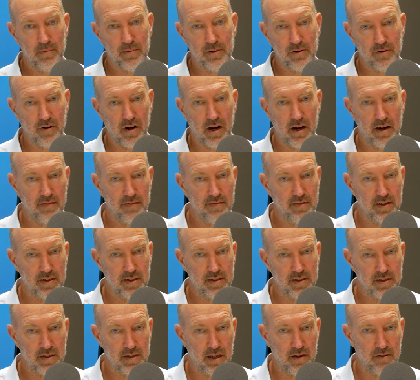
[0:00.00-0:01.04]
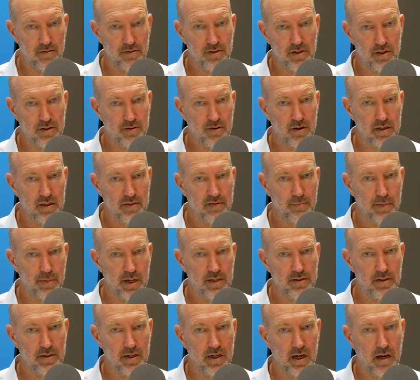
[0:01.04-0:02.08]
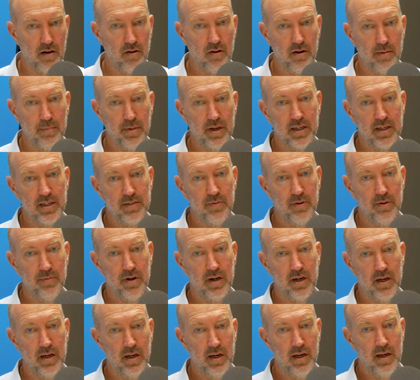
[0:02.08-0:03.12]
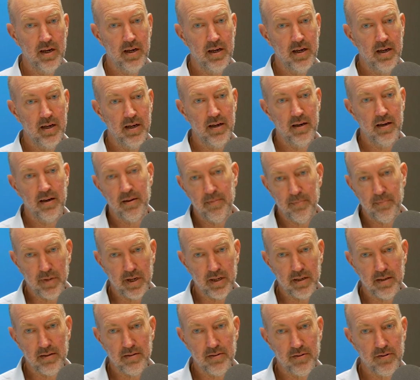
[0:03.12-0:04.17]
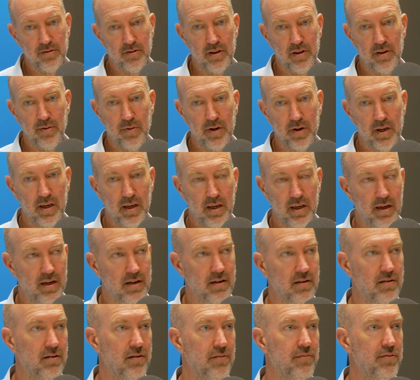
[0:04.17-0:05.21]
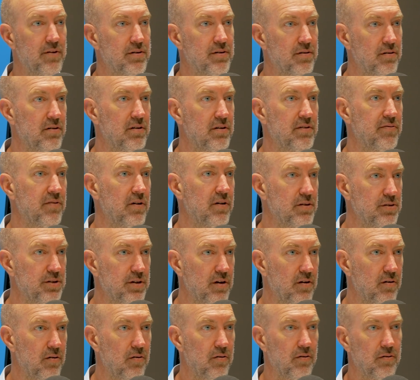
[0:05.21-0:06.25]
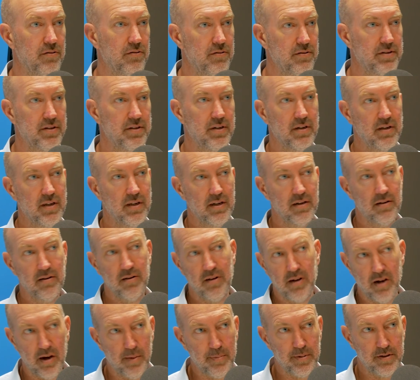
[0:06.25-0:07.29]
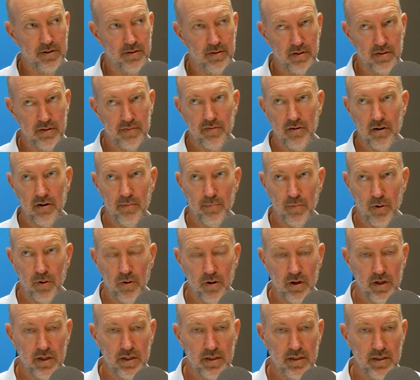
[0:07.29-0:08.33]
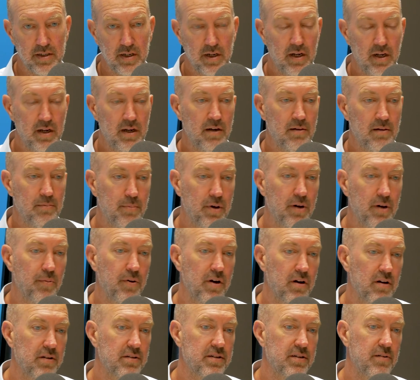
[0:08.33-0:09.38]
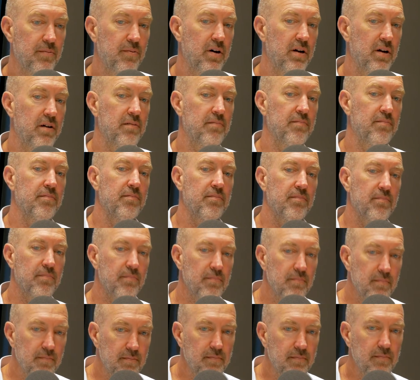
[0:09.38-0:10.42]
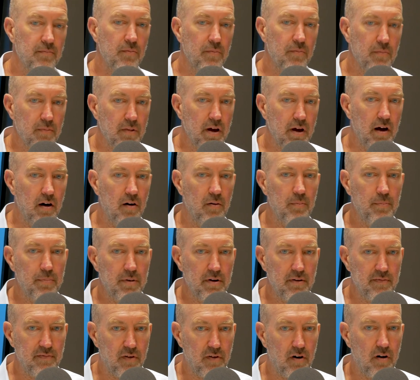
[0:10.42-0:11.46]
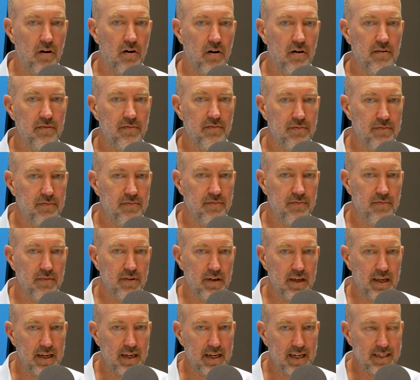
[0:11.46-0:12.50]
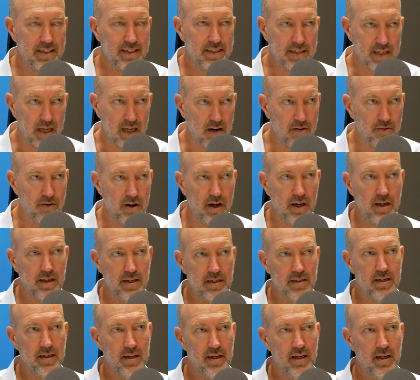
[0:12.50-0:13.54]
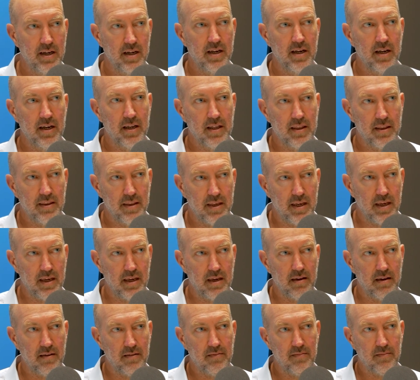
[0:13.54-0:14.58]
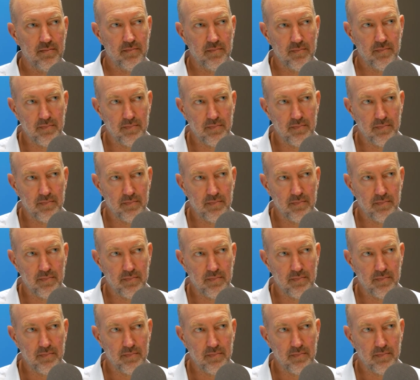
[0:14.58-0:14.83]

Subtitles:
help drive this energy transformation, not only because we want to make sure that we can get good returns for our shareholders and get good opportunities for our employees, but we also want to help evolve and accelerate the